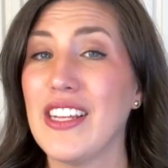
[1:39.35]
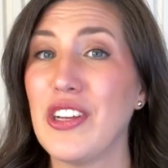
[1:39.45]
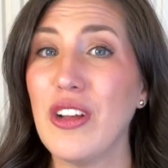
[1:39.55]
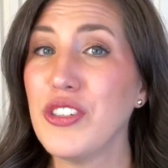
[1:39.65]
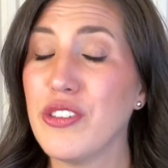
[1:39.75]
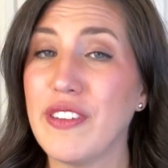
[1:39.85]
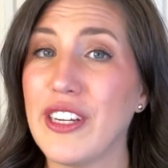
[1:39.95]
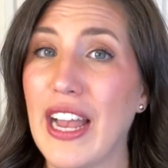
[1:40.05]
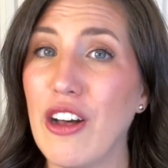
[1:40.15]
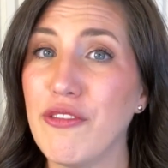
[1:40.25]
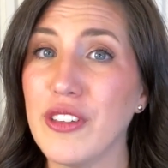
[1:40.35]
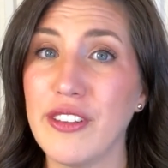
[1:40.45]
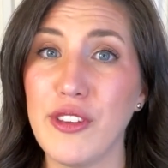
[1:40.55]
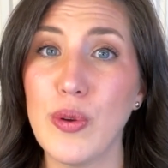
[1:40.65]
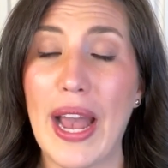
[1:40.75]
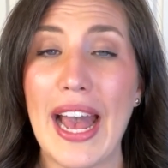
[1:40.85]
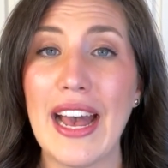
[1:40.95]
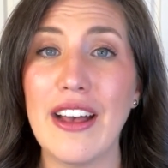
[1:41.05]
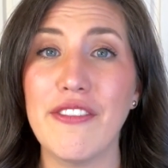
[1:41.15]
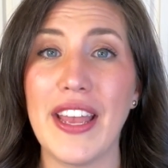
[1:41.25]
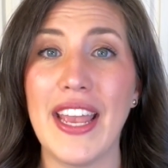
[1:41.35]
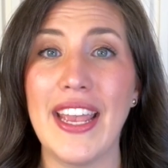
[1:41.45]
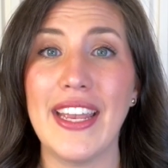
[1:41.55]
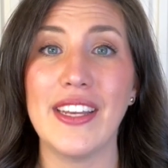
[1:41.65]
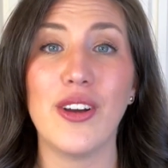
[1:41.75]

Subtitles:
It's also very helpful if you have a